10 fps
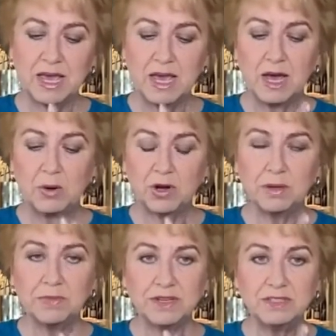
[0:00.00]
What
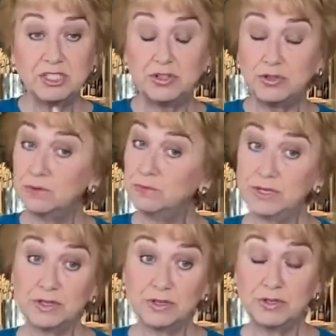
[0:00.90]
I'm going to do, you can put
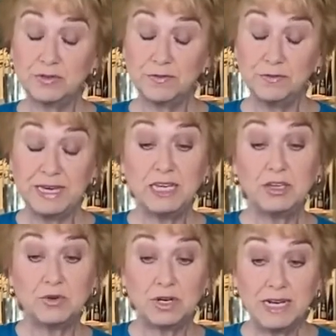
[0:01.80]
it on your feet,
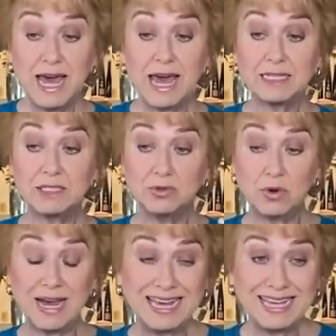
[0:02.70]
your legs, your
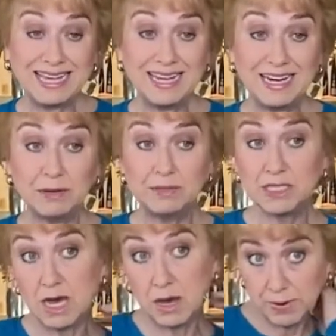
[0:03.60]
aching limbs,
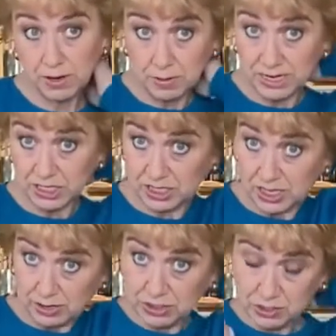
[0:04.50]
but I'm actually
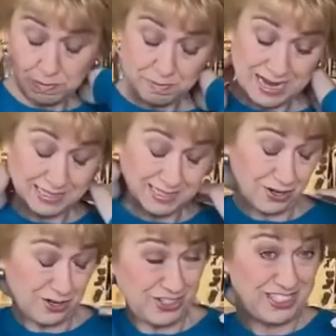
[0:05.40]
going to
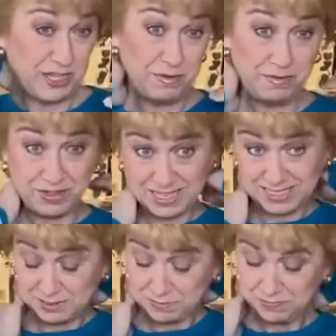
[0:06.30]
massage some of
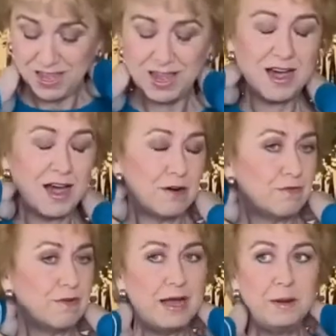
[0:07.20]
this
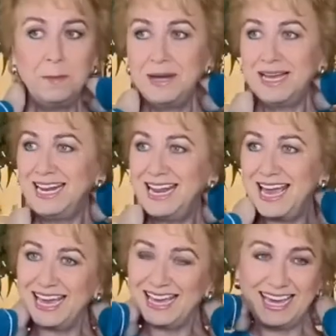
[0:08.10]
around my
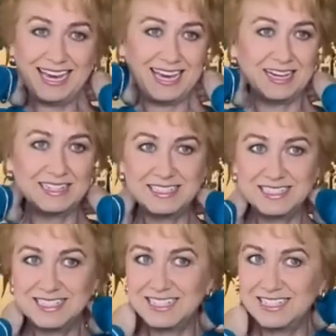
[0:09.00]
neck here,
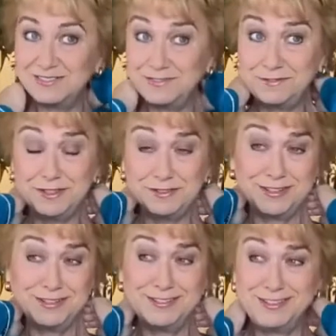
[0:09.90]
and I can feel
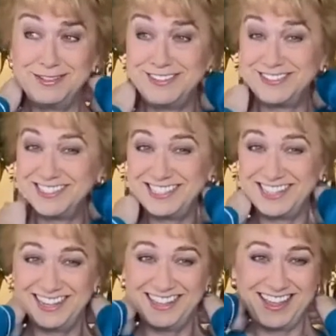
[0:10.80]
those knots
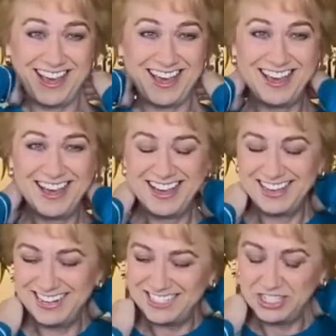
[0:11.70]
that are there,
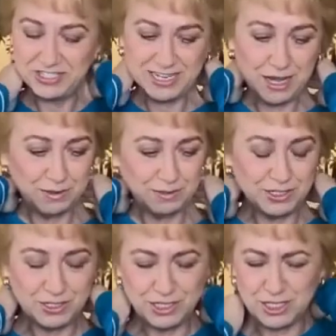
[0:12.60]
and it just helps
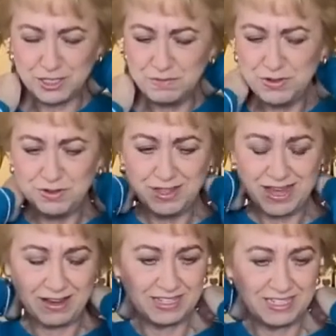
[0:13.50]
to smooth
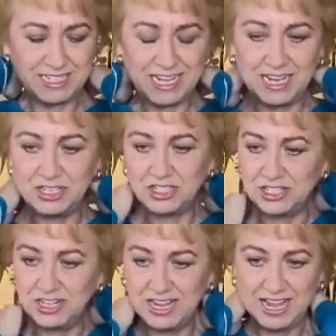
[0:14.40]
out the
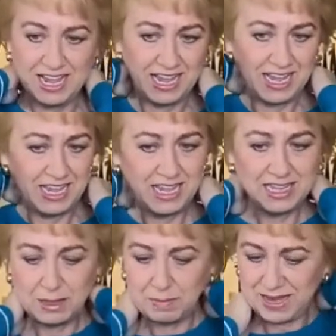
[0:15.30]
tension
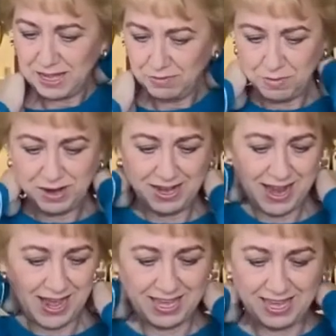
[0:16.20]
in the back of my
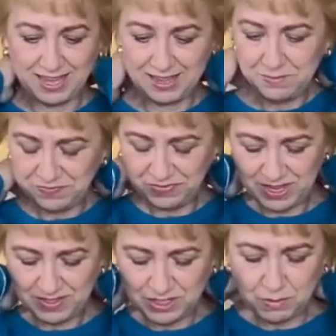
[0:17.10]
neck here
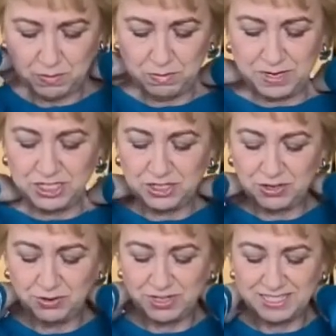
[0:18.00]
and the top of my
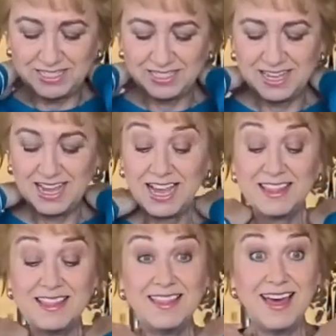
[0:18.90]
shoulders.
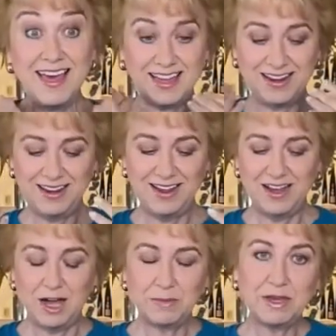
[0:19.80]
Then
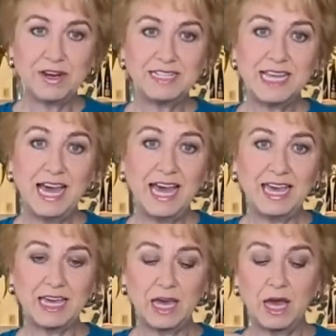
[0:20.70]
I'm going to
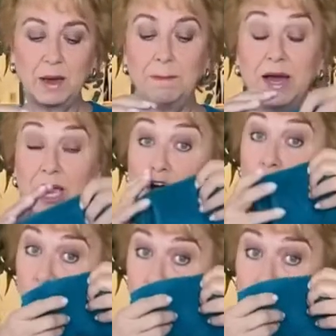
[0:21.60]
take my
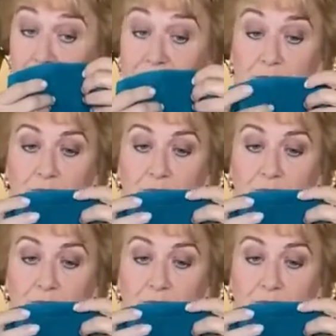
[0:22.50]
hot flannel.